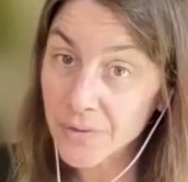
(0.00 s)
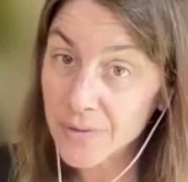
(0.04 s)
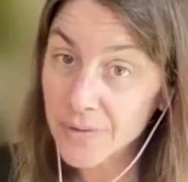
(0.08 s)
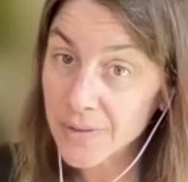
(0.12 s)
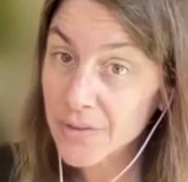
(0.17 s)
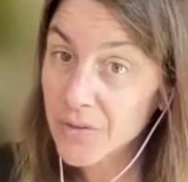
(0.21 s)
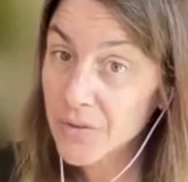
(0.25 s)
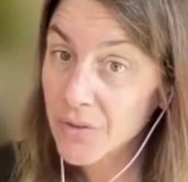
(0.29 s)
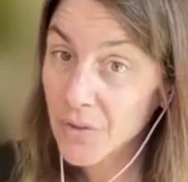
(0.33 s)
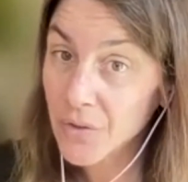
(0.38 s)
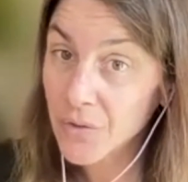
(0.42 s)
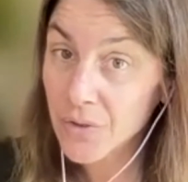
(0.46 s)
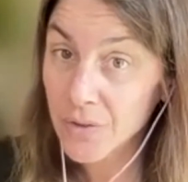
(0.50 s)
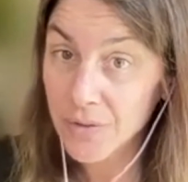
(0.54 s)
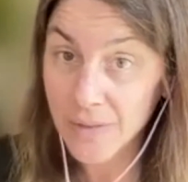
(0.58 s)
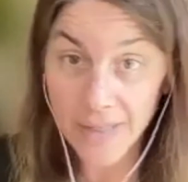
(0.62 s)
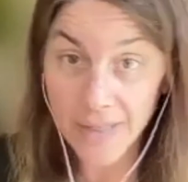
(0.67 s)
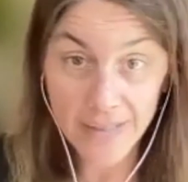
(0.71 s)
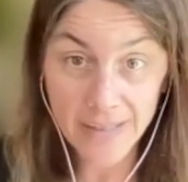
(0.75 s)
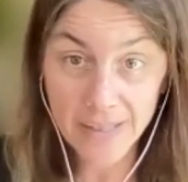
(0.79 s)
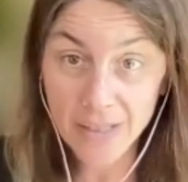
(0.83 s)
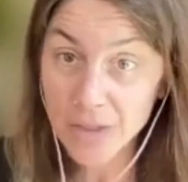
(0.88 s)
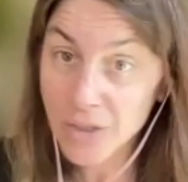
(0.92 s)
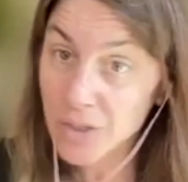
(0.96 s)
donor, and I
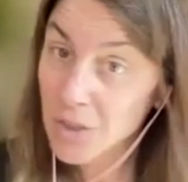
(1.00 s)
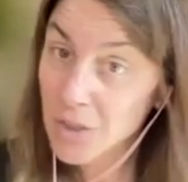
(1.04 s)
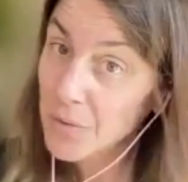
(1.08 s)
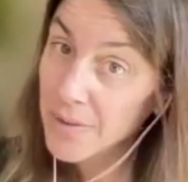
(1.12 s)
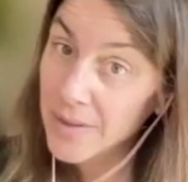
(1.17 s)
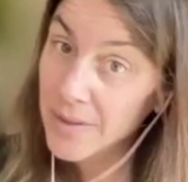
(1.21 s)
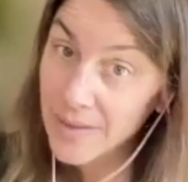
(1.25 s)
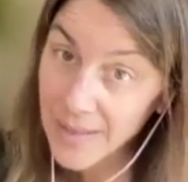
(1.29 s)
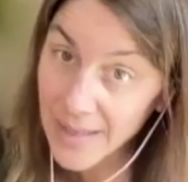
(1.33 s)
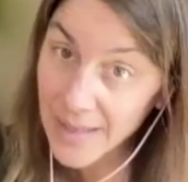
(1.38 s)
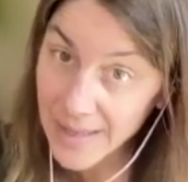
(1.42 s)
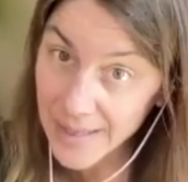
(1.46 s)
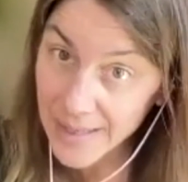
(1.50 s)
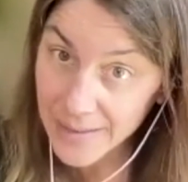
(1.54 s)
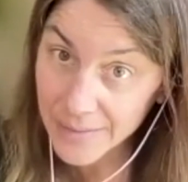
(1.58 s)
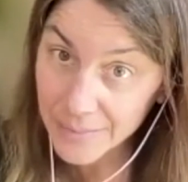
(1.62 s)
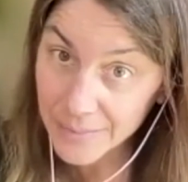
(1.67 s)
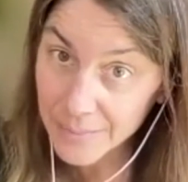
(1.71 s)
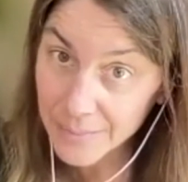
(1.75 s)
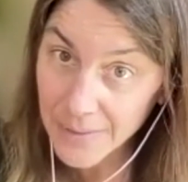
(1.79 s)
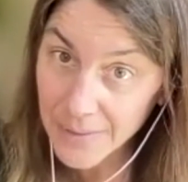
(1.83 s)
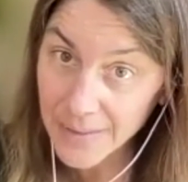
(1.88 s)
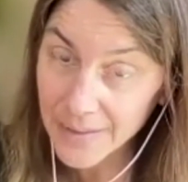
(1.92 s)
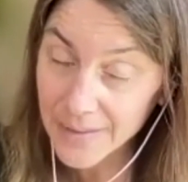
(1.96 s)
didn't know it
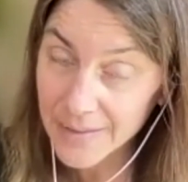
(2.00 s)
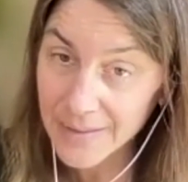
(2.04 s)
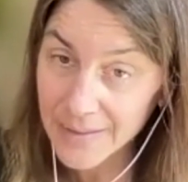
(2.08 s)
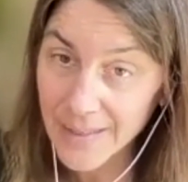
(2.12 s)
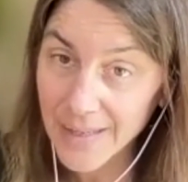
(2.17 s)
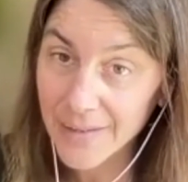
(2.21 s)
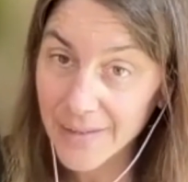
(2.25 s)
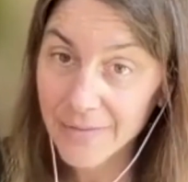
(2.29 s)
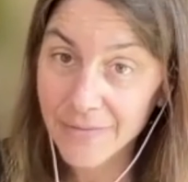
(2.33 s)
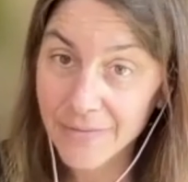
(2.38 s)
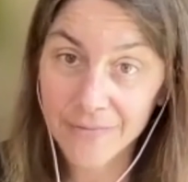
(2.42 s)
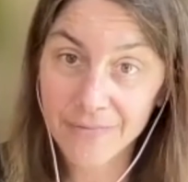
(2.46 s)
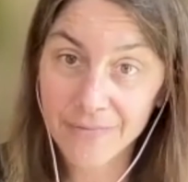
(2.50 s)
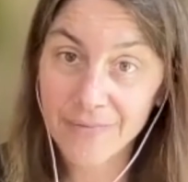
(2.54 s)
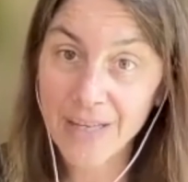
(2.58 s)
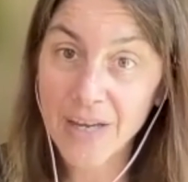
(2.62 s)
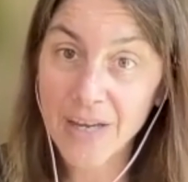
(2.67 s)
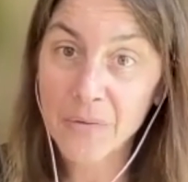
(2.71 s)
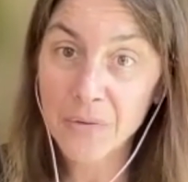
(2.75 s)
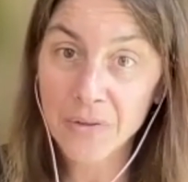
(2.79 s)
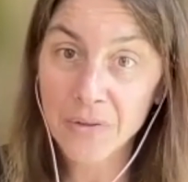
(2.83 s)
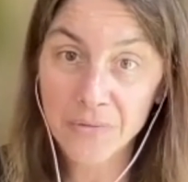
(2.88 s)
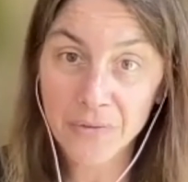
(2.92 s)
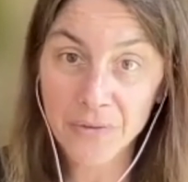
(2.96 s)
then because I've
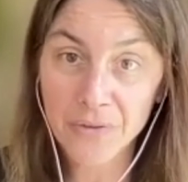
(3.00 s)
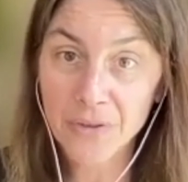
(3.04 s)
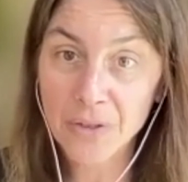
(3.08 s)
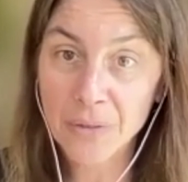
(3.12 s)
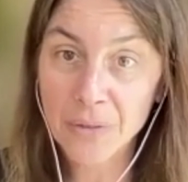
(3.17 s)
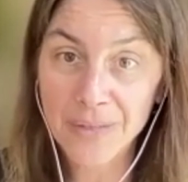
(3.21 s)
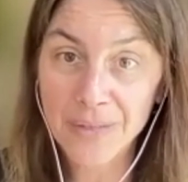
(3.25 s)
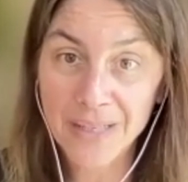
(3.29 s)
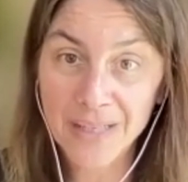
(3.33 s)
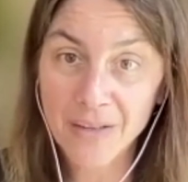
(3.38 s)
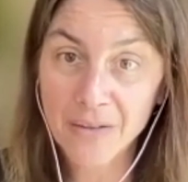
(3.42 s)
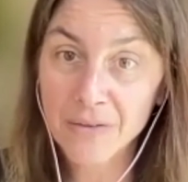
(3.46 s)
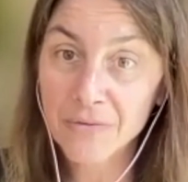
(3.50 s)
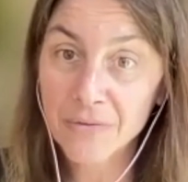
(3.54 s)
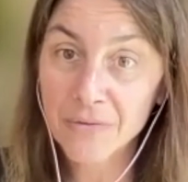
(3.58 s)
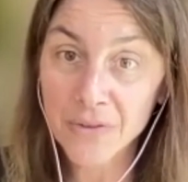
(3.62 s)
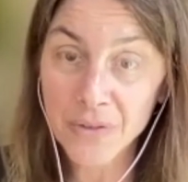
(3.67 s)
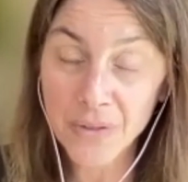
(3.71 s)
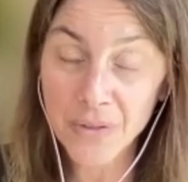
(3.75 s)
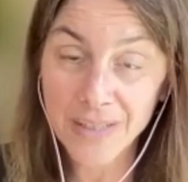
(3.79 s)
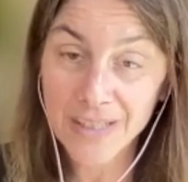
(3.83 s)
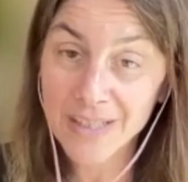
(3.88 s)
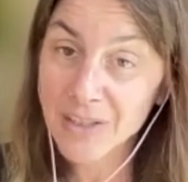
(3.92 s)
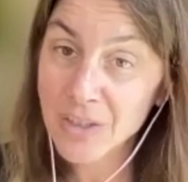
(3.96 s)
now worked for so many other
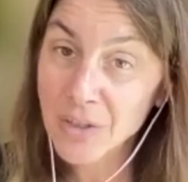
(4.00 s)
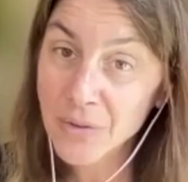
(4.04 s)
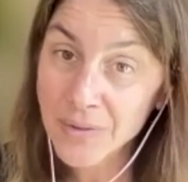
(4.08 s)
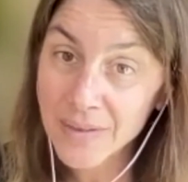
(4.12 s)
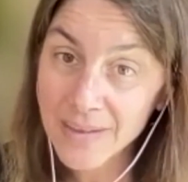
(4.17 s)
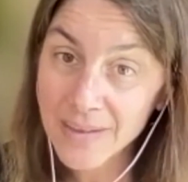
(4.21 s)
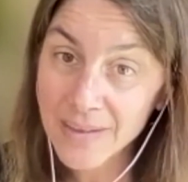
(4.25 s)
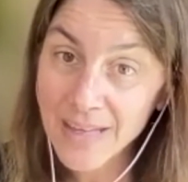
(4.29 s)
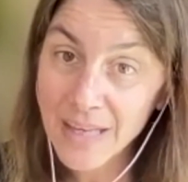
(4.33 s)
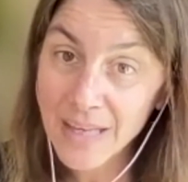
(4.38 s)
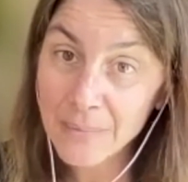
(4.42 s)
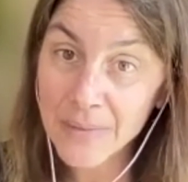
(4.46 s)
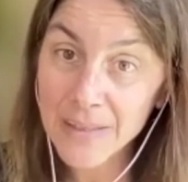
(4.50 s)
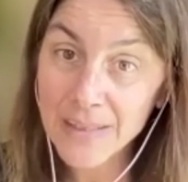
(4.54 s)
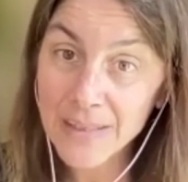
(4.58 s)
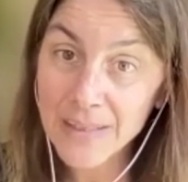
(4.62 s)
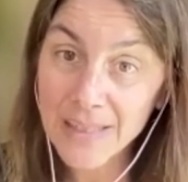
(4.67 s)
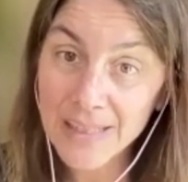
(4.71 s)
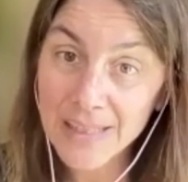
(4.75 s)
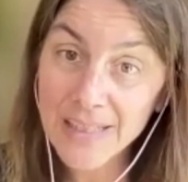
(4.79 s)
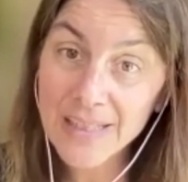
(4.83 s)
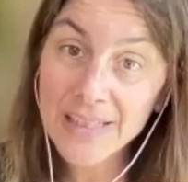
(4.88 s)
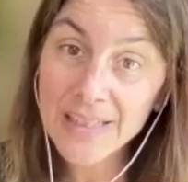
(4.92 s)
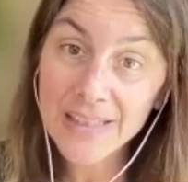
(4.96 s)
folks. I didn't know it then, but
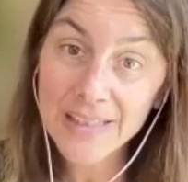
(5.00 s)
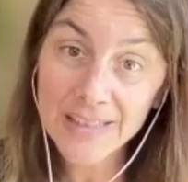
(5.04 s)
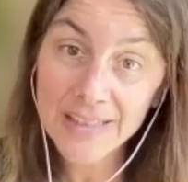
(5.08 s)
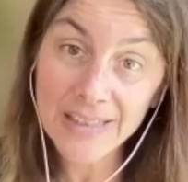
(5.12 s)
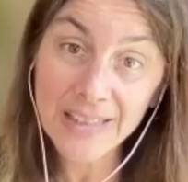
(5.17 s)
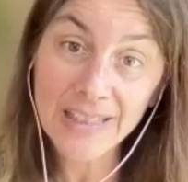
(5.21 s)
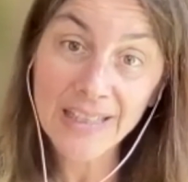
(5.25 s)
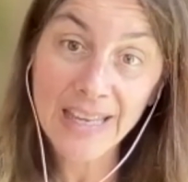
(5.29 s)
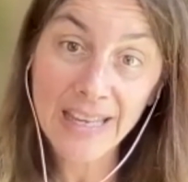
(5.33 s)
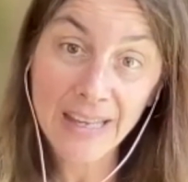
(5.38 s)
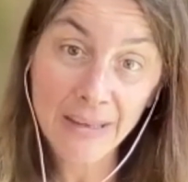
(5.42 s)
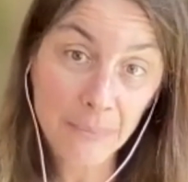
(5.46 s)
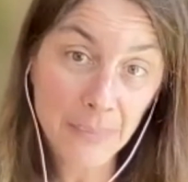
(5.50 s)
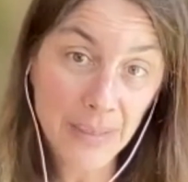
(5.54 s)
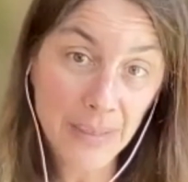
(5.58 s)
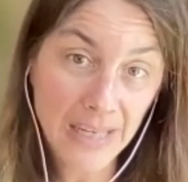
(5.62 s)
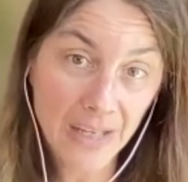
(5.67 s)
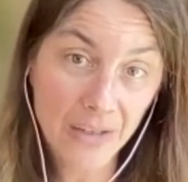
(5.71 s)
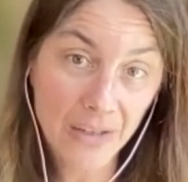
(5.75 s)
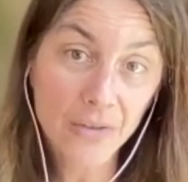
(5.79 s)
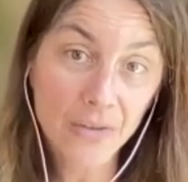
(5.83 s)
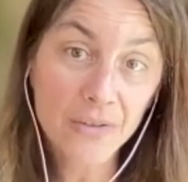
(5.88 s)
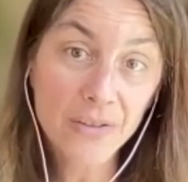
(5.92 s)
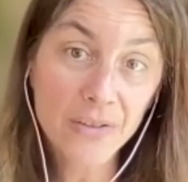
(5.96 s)
he is a
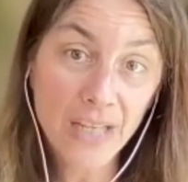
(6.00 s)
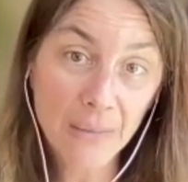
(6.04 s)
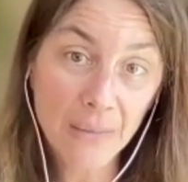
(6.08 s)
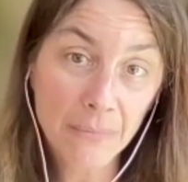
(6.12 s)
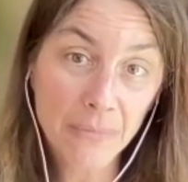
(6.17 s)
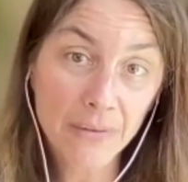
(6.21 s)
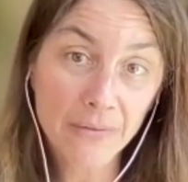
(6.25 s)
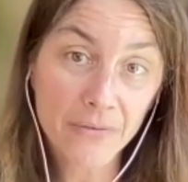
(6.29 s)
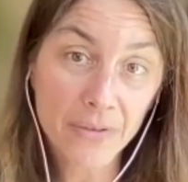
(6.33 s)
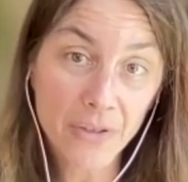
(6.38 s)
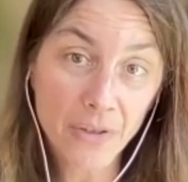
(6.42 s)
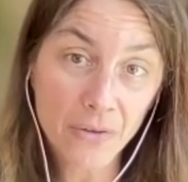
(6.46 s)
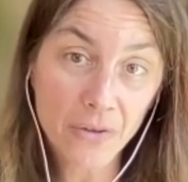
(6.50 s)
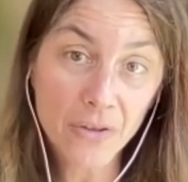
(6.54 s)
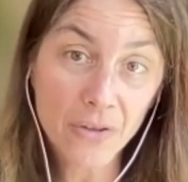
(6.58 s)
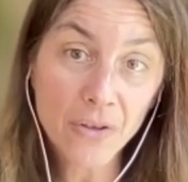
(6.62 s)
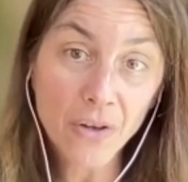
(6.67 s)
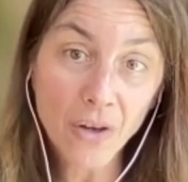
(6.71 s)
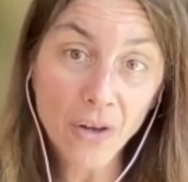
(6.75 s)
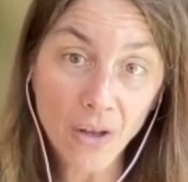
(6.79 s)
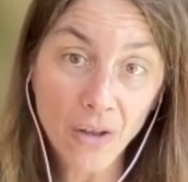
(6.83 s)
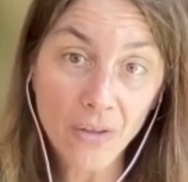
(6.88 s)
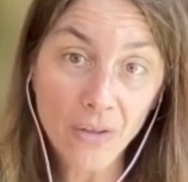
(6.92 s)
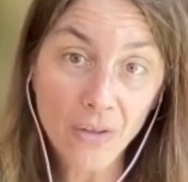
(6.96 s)
campaigner type of donor
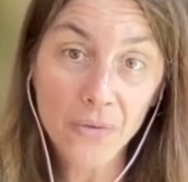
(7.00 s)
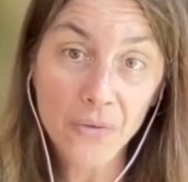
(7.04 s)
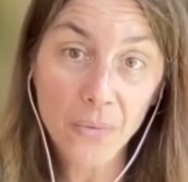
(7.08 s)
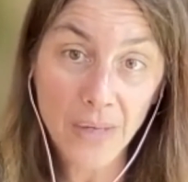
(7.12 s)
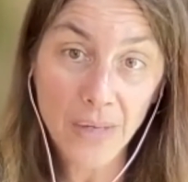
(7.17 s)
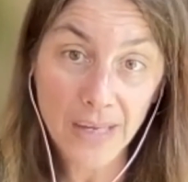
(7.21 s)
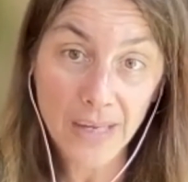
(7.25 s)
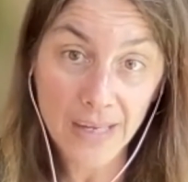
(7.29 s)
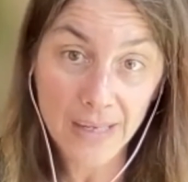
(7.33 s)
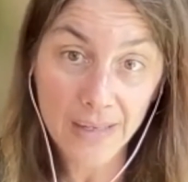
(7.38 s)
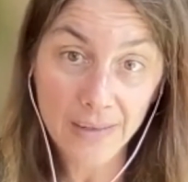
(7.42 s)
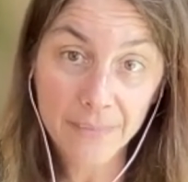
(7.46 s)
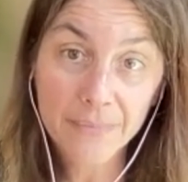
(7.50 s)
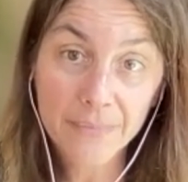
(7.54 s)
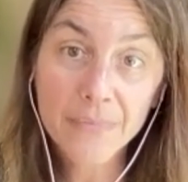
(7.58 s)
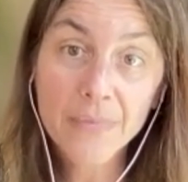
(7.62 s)
all the way.